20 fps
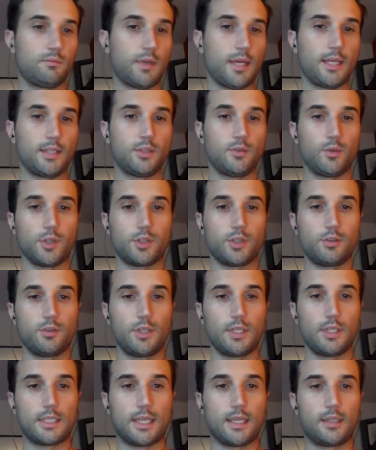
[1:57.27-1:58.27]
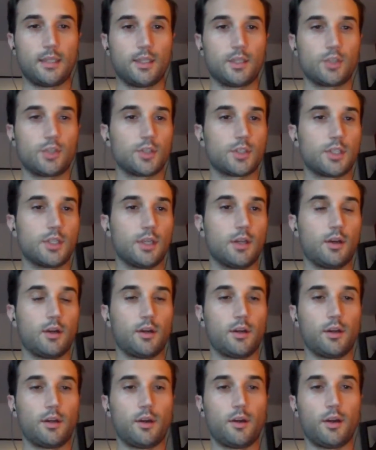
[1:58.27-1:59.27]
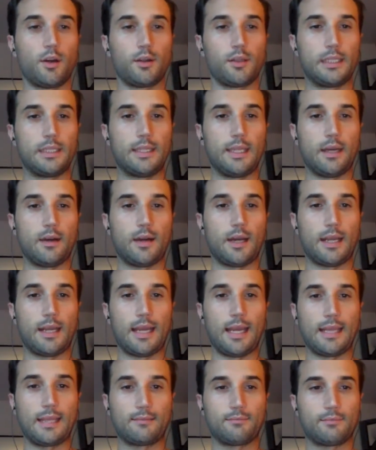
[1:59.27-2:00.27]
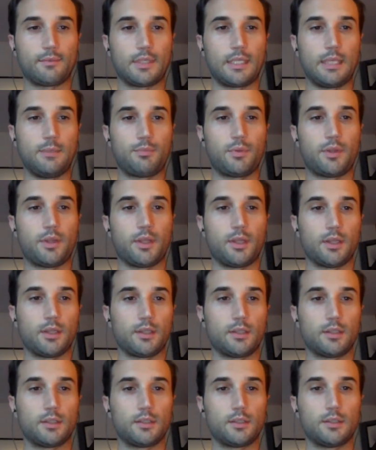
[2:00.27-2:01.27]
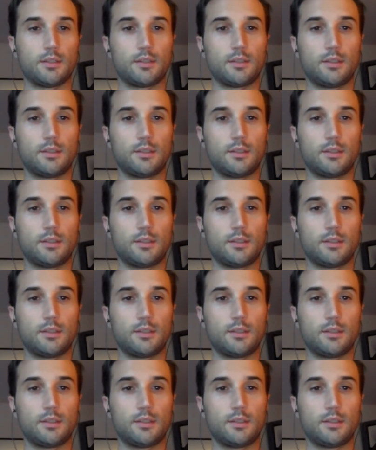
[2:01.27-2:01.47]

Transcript: as you wish, you decide. It's just in there. I keep the